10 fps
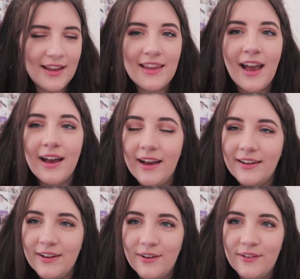Yeah, I
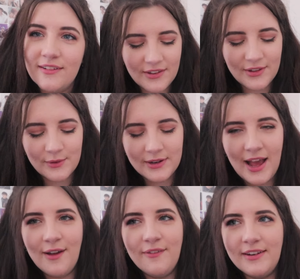know. You don't
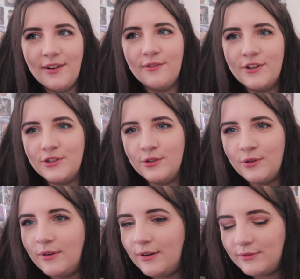have any original
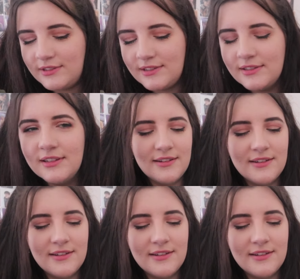quotes.